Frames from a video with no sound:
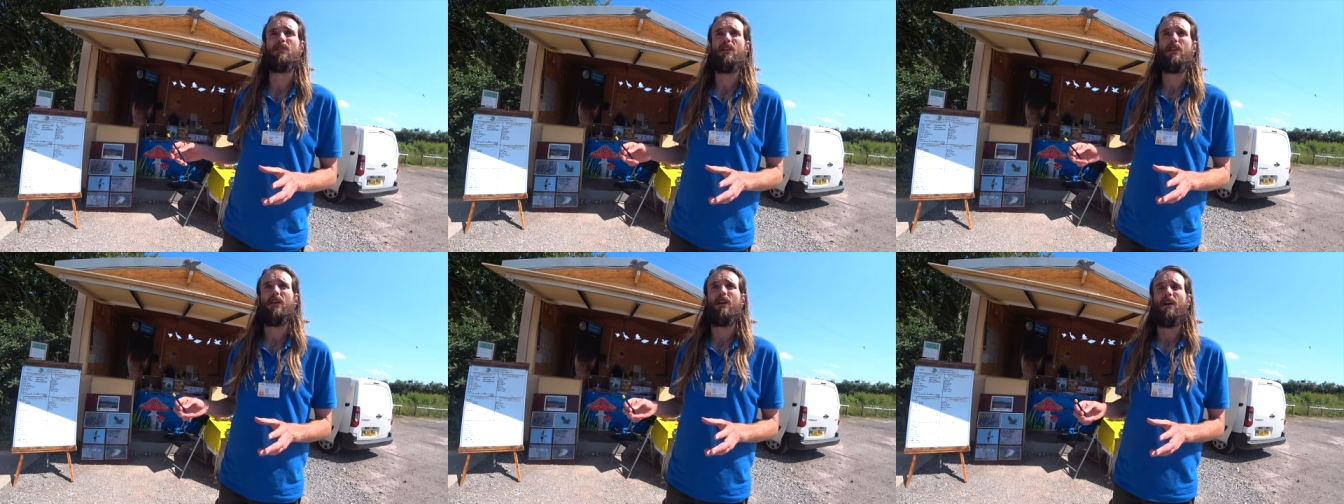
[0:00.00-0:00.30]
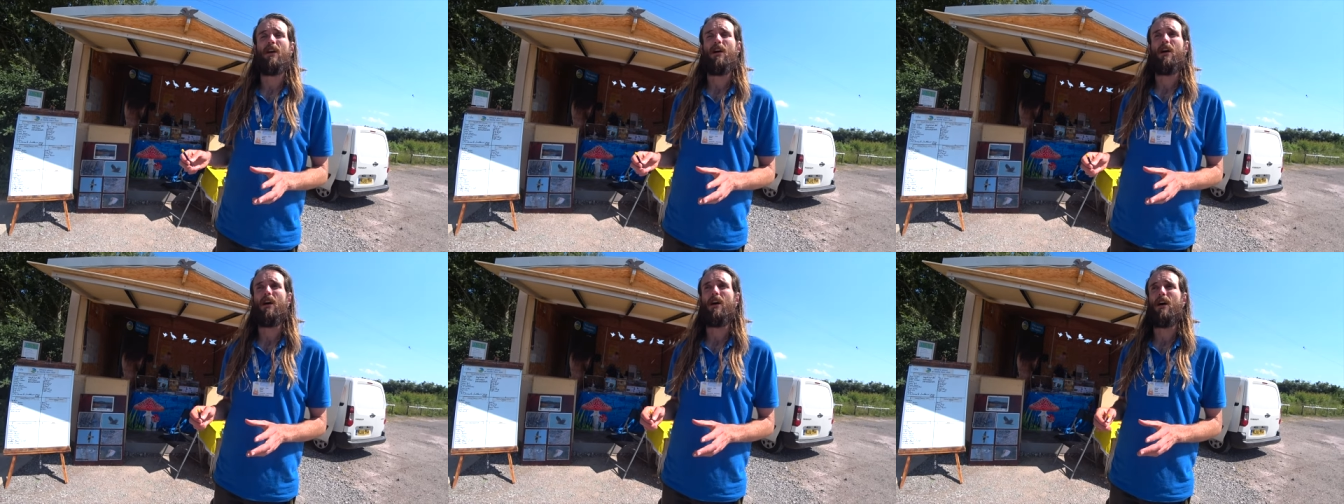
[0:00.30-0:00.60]

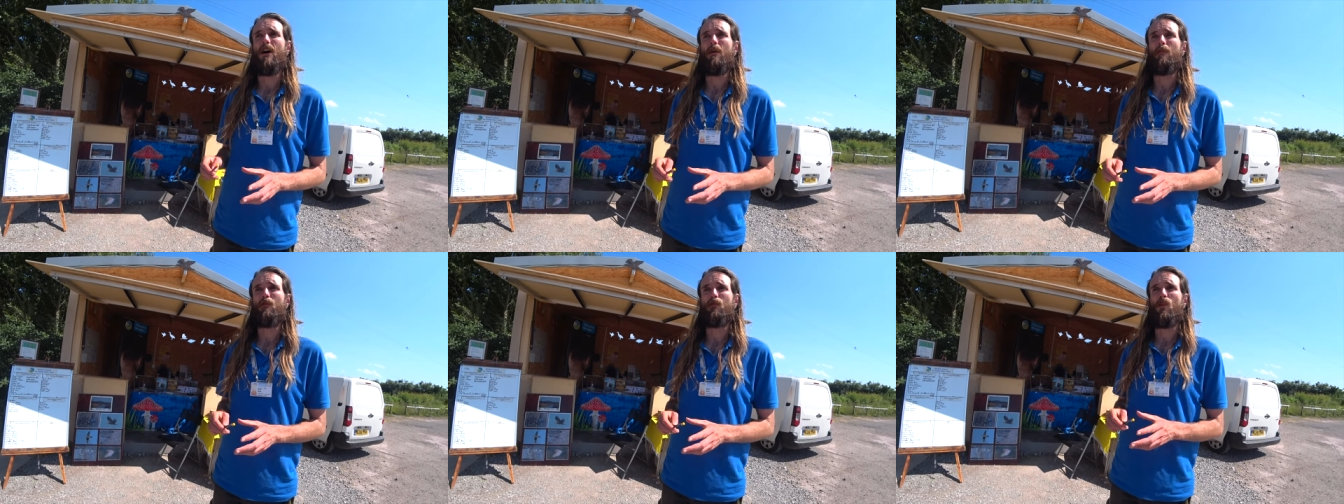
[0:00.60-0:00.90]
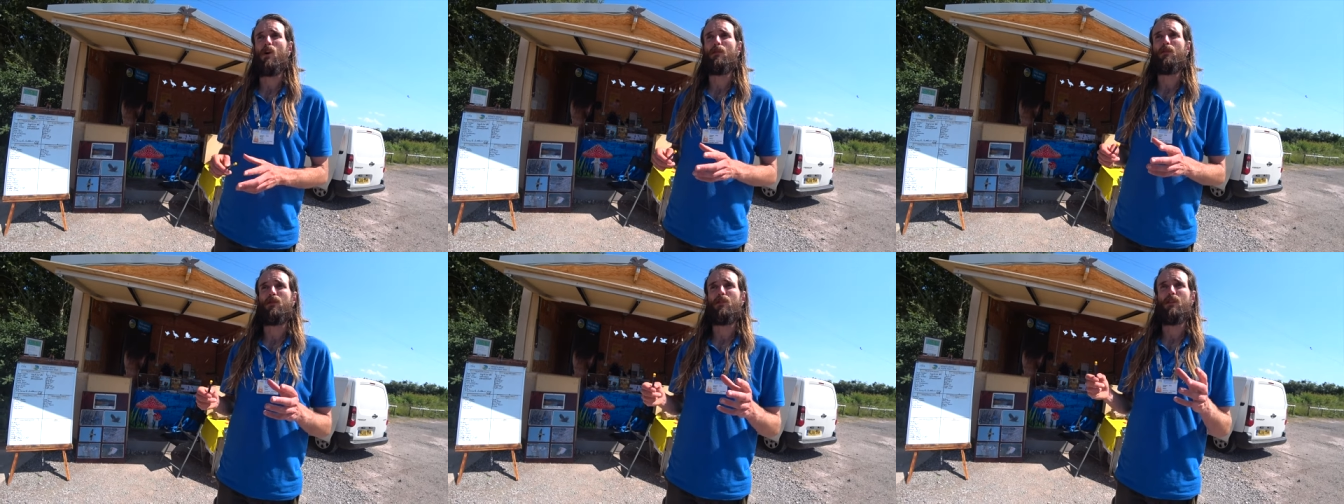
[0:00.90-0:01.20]
Yeah.
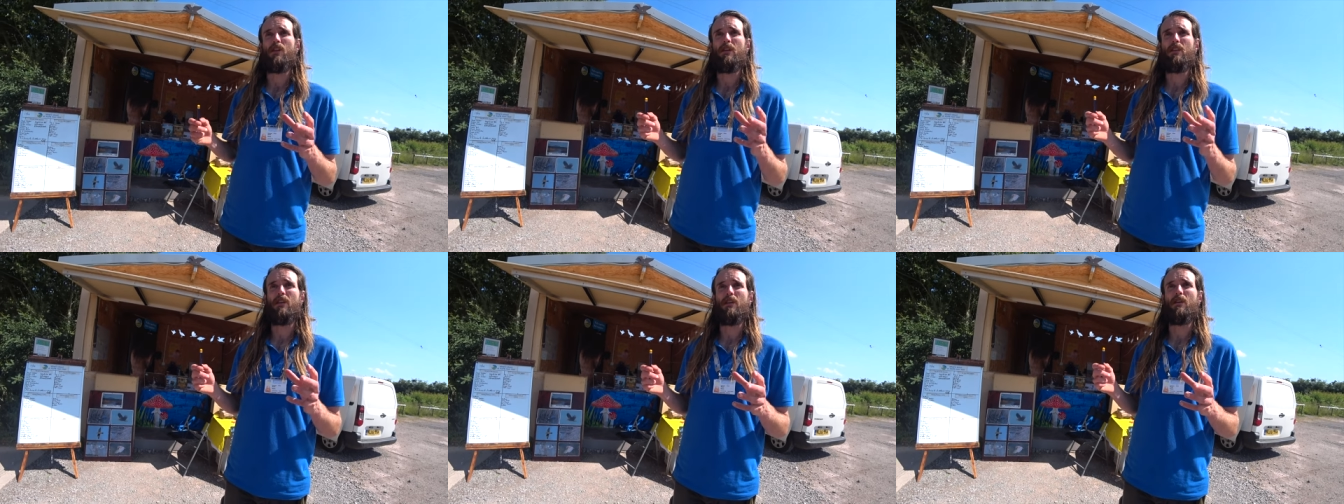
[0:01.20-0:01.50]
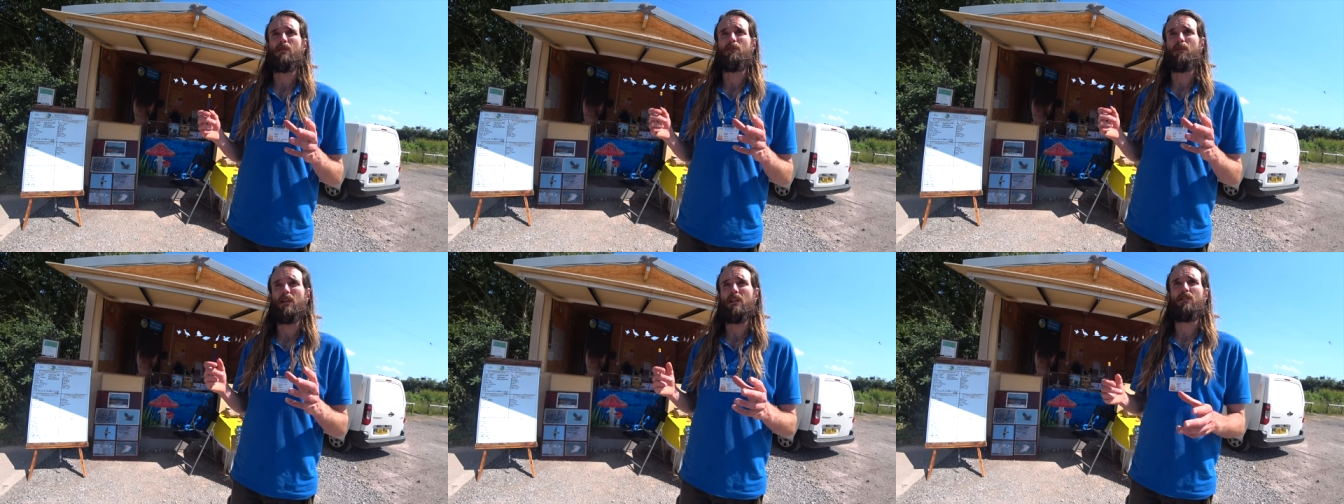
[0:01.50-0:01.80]
Rather than in
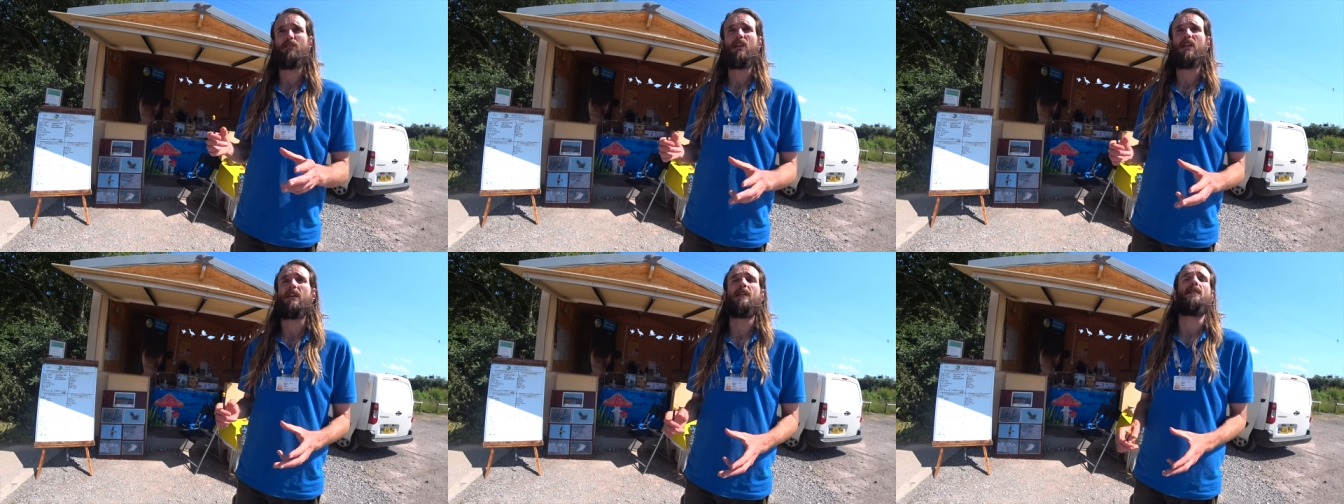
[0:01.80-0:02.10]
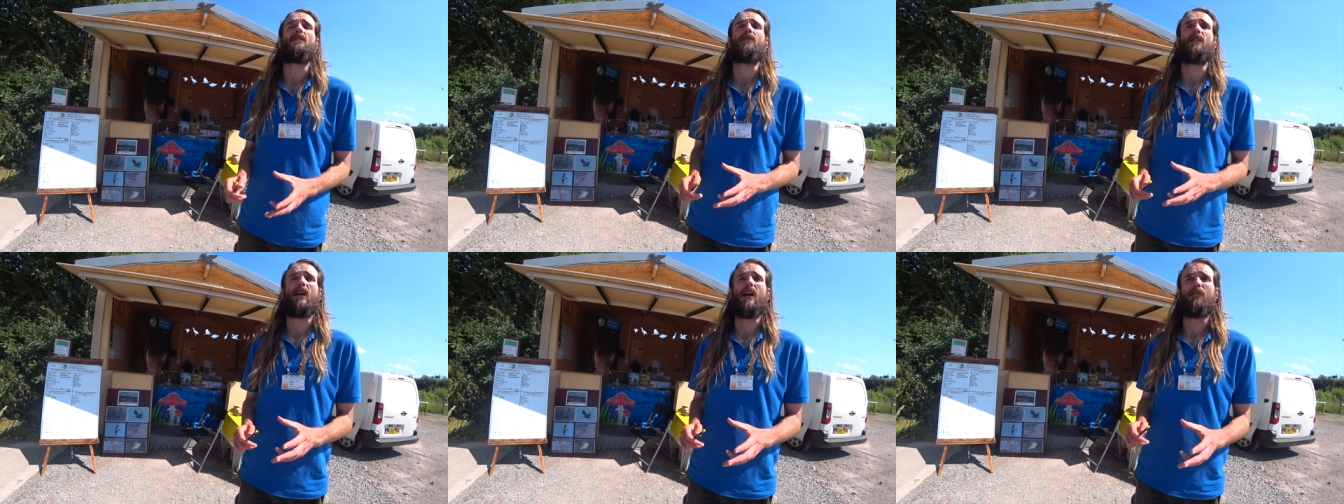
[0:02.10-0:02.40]
the middle of the heat
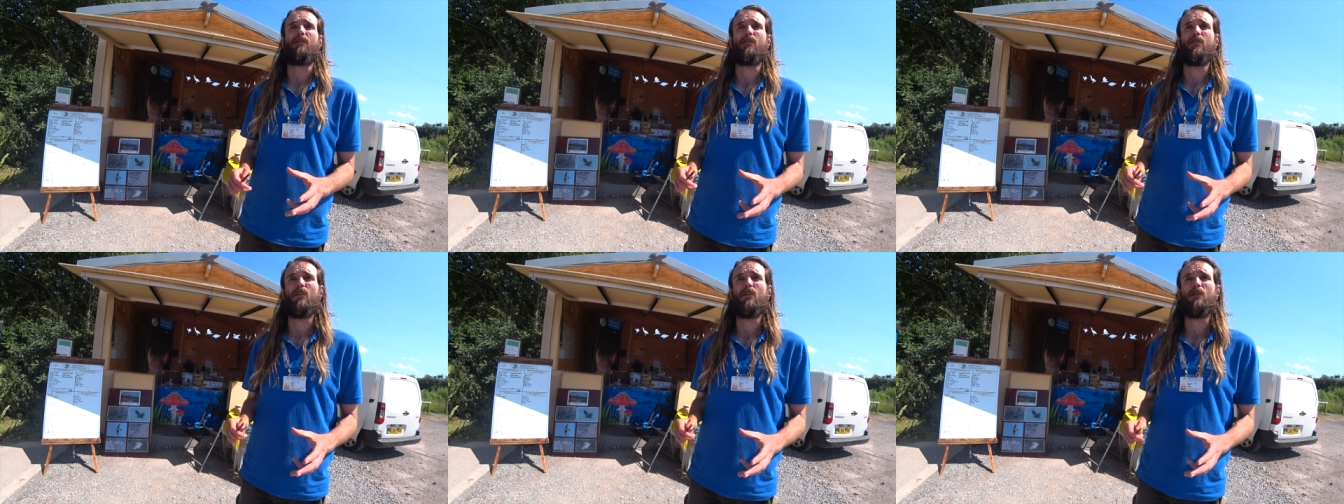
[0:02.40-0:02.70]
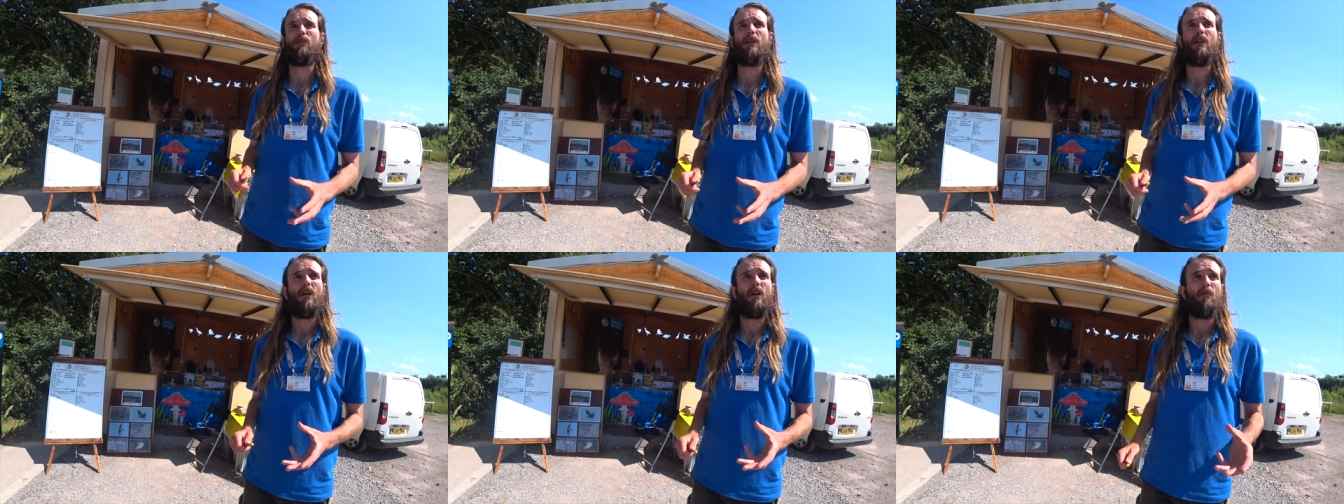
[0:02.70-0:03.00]
of the afternoon.